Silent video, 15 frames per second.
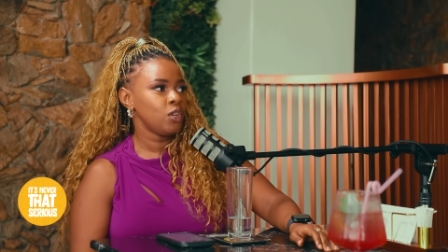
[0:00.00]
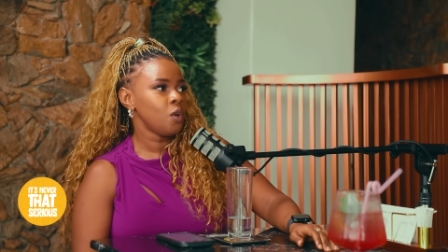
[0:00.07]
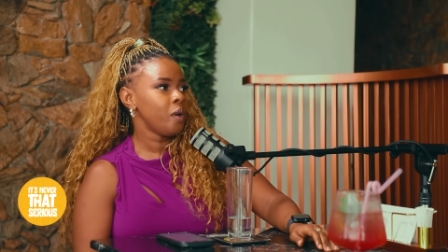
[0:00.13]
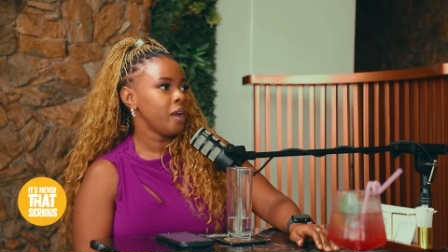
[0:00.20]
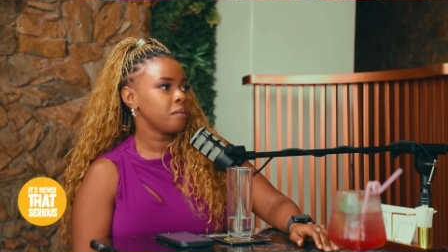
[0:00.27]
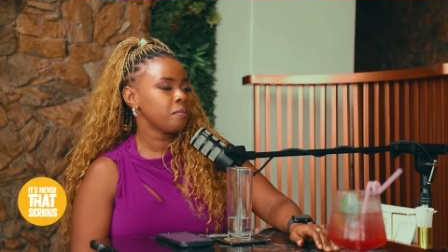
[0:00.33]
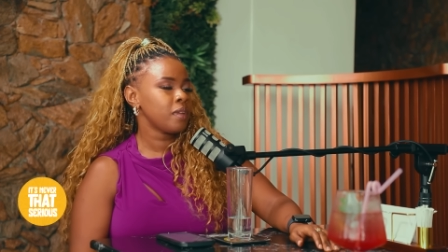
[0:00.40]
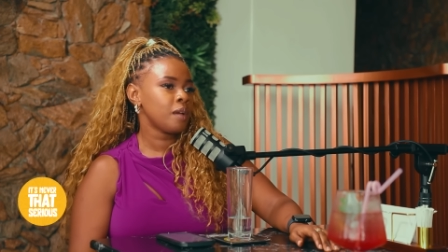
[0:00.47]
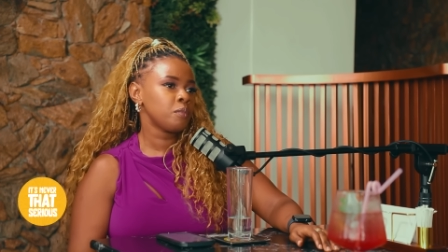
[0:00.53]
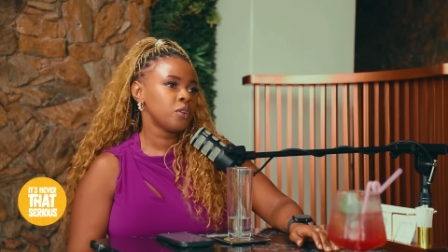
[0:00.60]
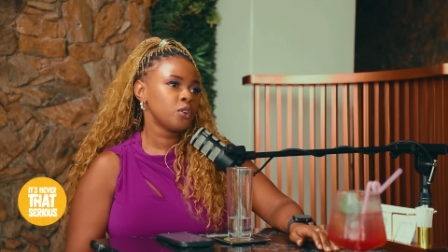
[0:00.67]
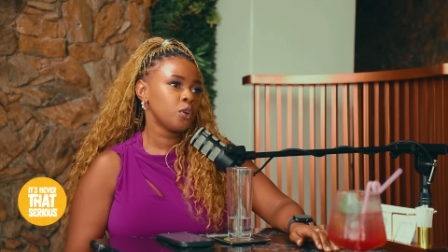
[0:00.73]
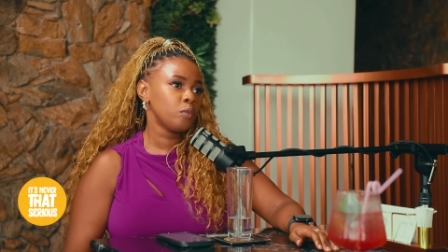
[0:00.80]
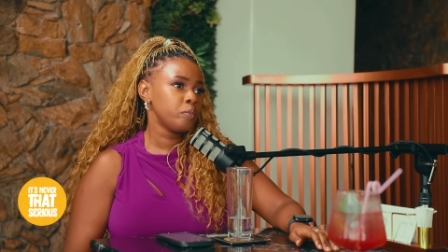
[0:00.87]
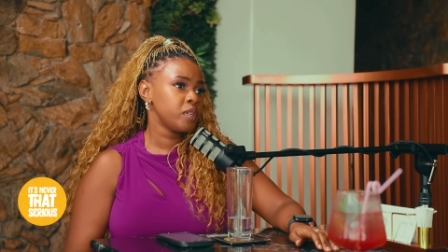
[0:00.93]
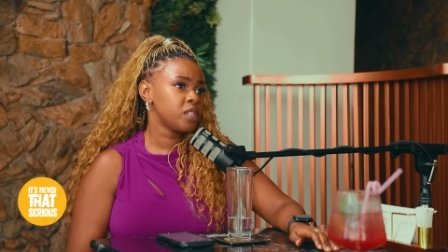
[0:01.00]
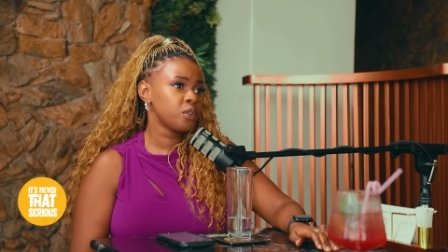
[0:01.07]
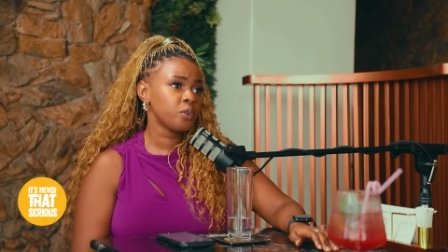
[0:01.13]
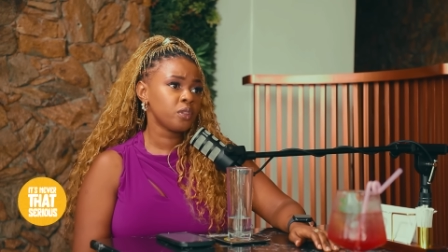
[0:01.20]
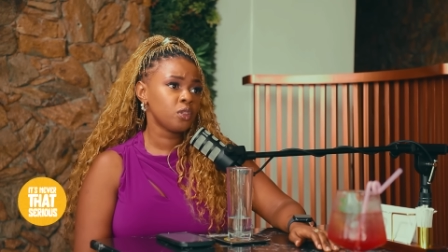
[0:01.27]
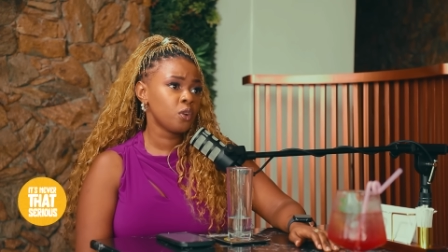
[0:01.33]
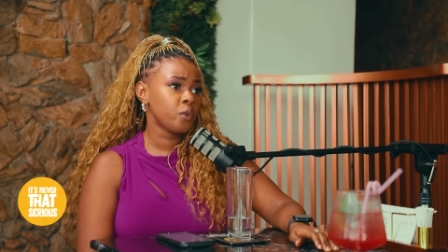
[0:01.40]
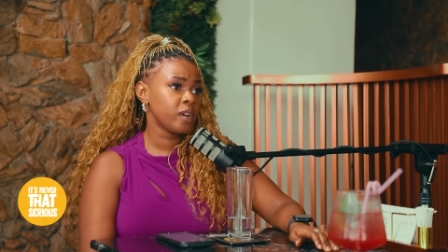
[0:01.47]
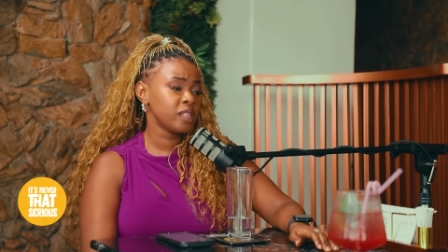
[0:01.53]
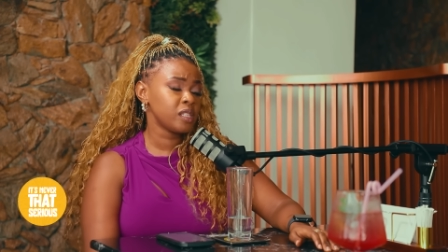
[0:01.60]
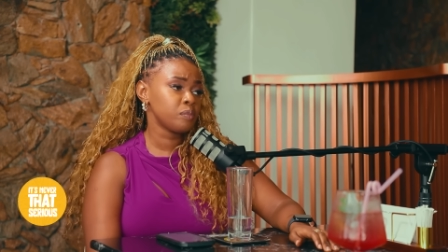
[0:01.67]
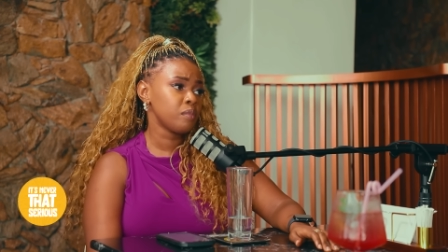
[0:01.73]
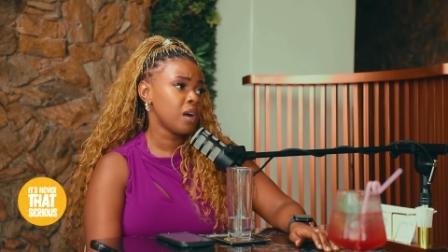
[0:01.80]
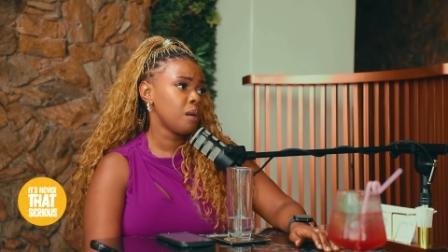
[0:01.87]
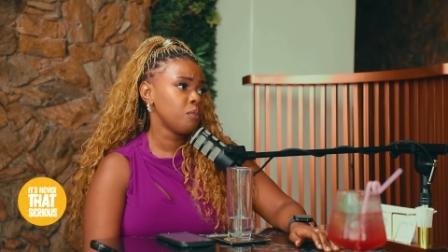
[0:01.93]
You know what? Me, I'm not competing with no
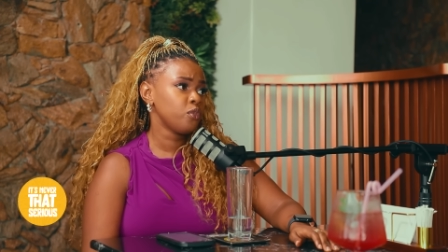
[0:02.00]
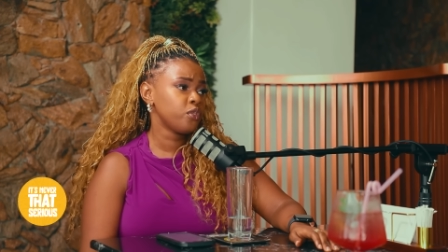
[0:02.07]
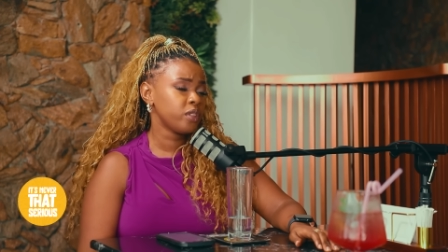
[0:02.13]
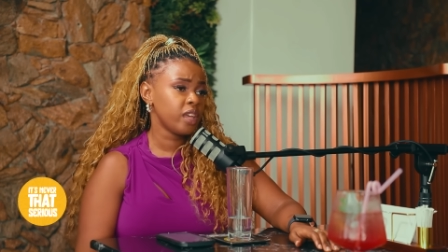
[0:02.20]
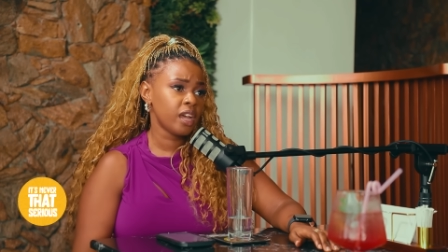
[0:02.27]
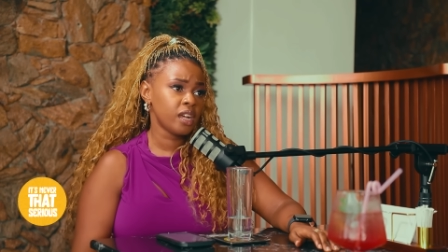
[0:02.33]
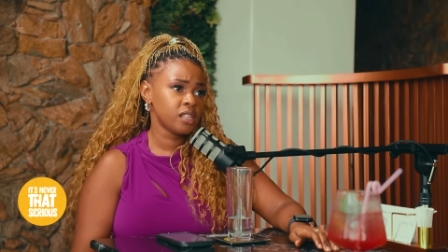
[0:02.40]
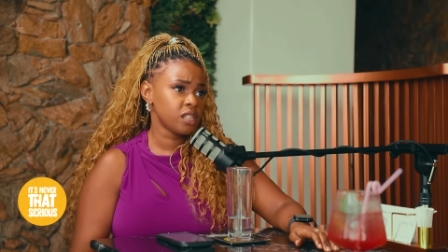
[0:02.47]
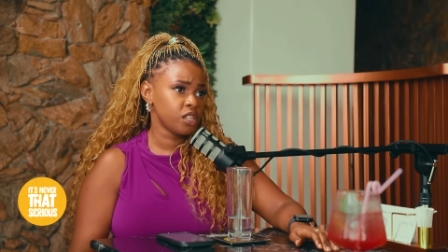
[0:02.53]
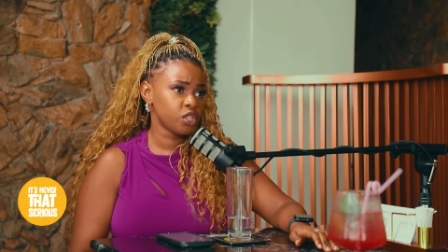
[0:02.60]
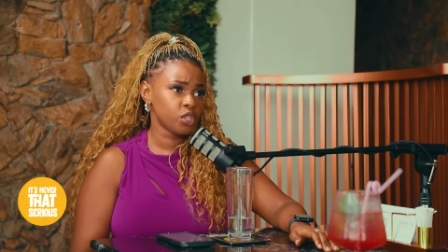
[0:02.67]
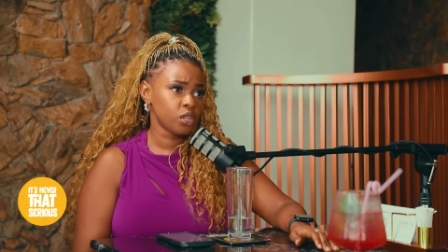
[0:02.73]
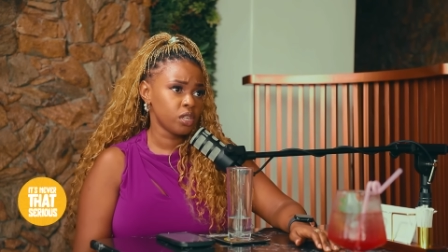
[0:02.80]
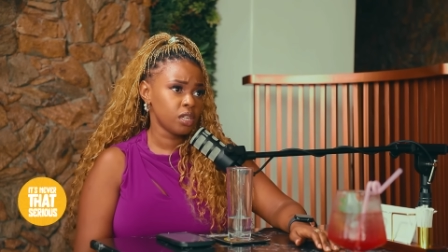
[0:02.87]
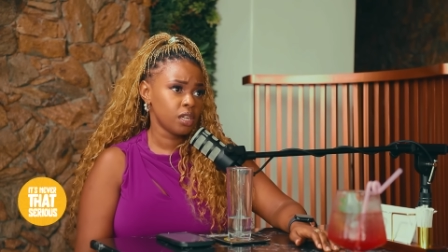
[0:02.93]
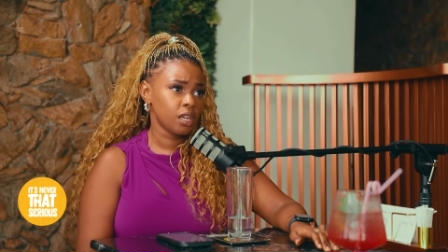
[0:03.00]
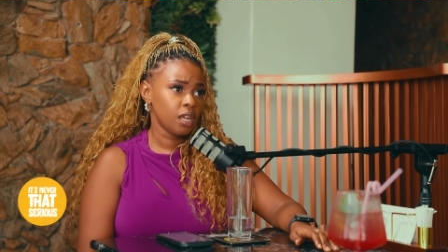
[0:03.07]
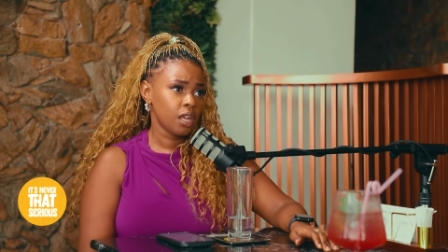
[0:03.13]
one's mom for their attention.